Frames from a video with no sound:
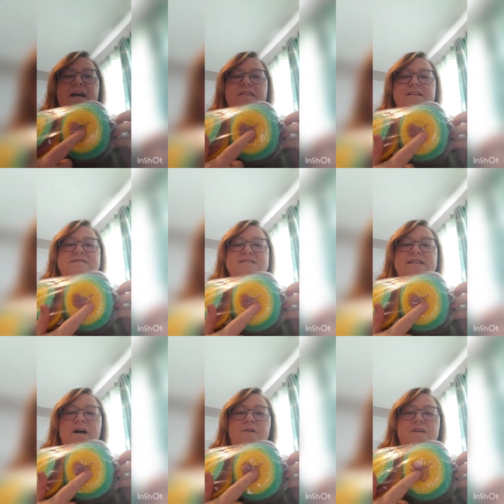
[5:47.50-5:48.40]
And this is
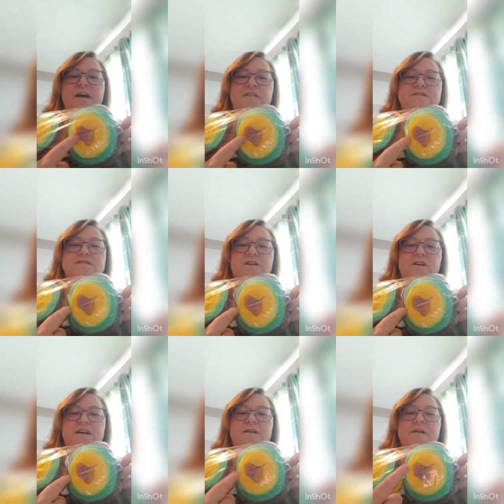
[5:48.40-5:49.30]
how the other
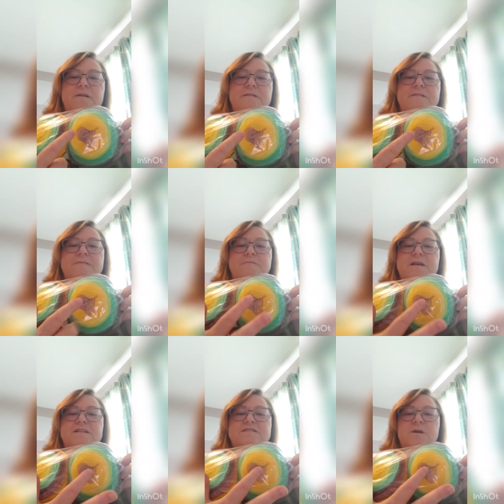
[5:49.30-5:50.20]
started.
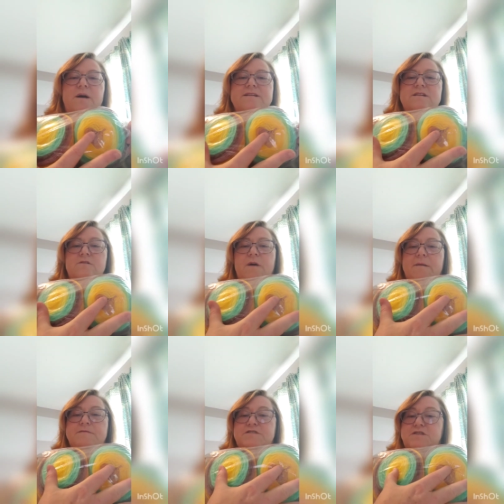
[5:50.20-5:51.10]
So I
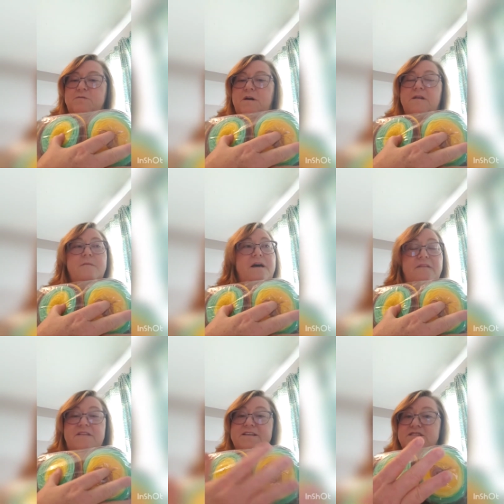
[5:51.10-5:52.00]
grabbed 2 out of them.
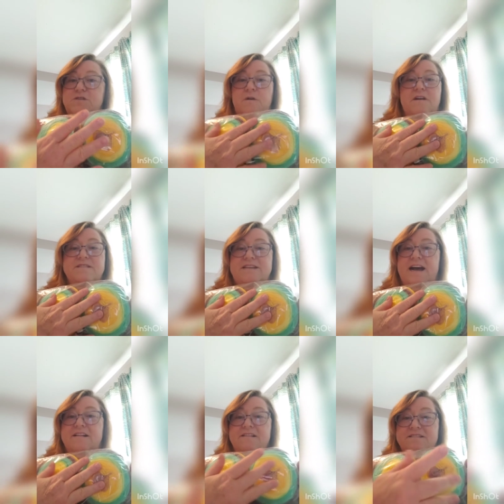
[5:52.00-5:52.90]
And these 2 are
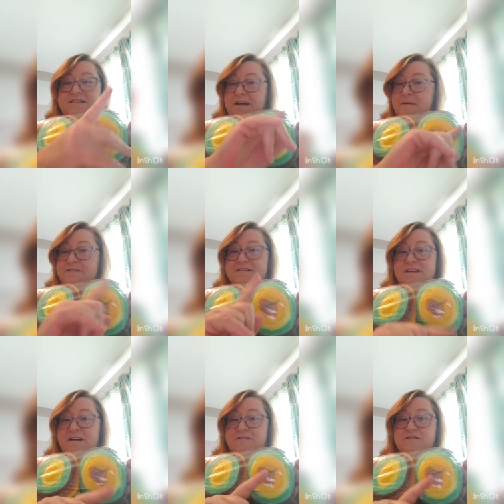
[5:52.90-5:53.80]
exactly the same as
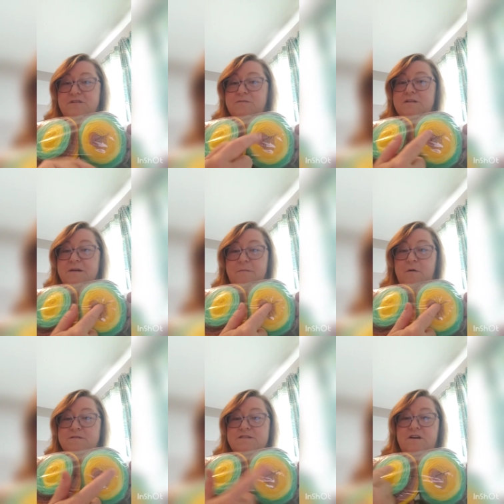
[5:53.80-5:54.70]
the other 2. They
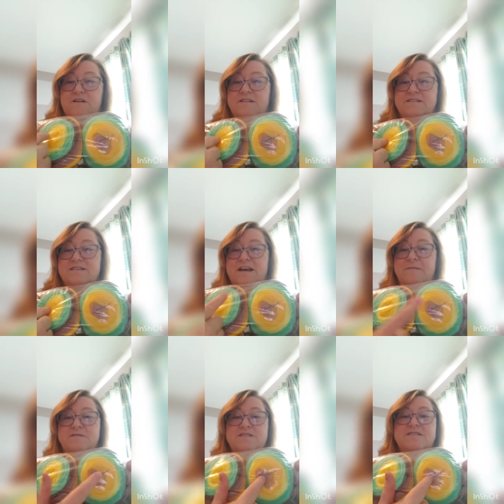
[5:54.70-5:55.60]
both started the
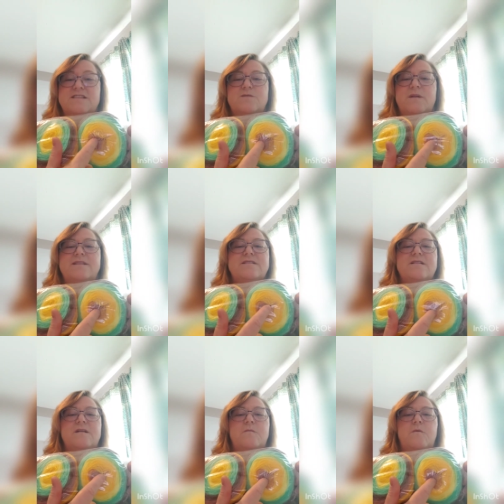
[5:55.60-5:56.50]
same. Just this one has a
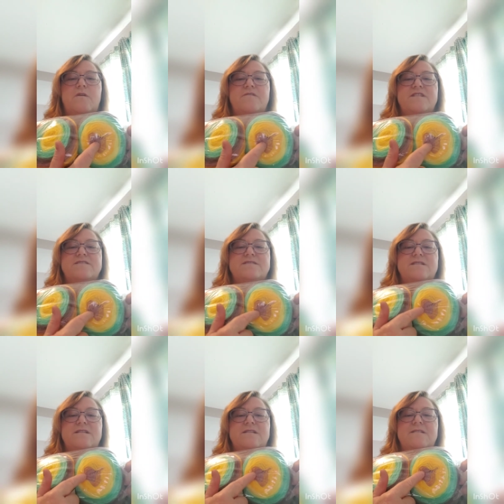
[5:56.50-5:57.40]
little more of this
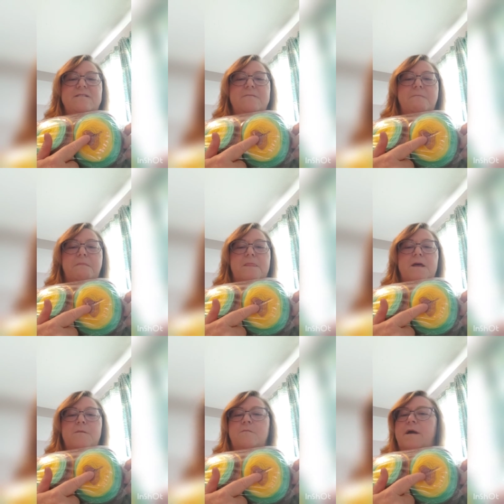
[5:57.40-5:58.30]

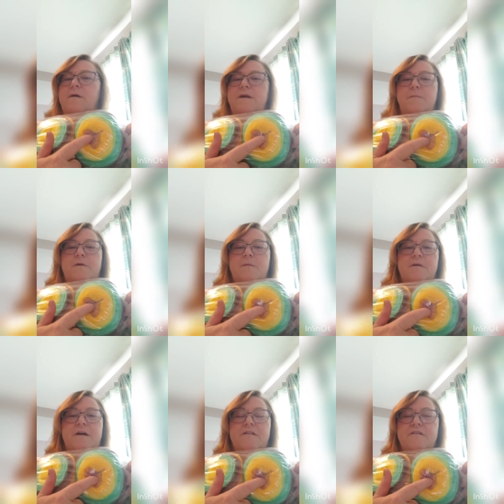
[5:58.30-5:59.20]
browny purple
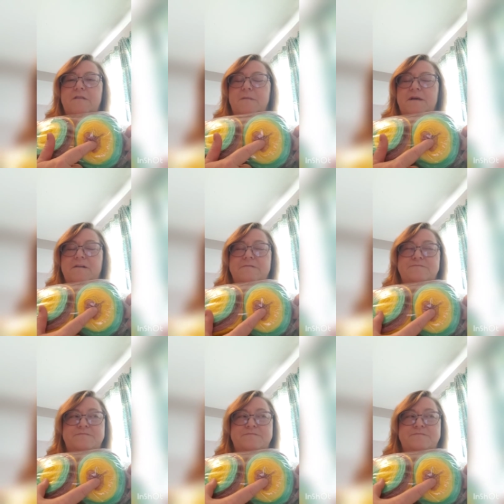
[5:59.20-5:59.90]
color in the middle.